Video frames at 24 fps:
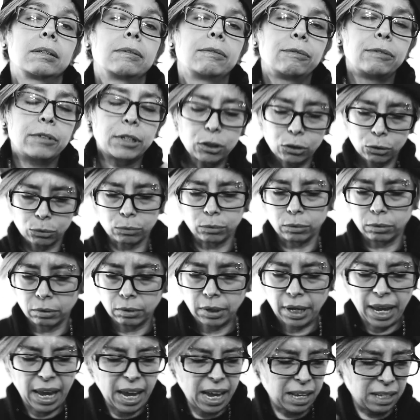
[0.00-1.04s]
visual,
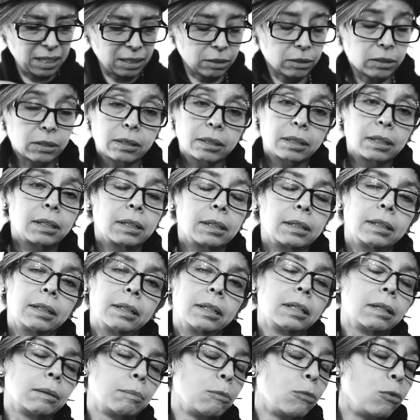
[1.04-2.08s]
hands,
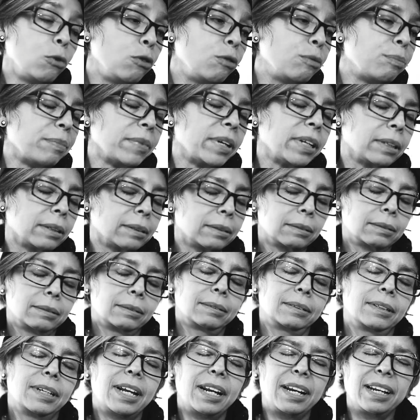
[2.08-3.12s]
movement,
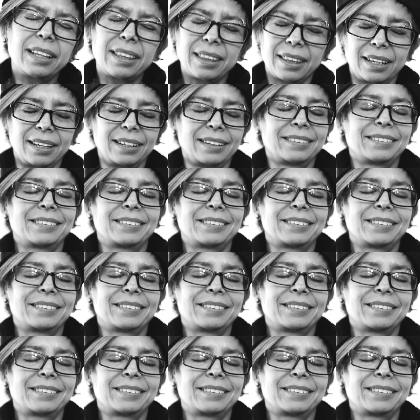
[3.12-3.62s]
anything.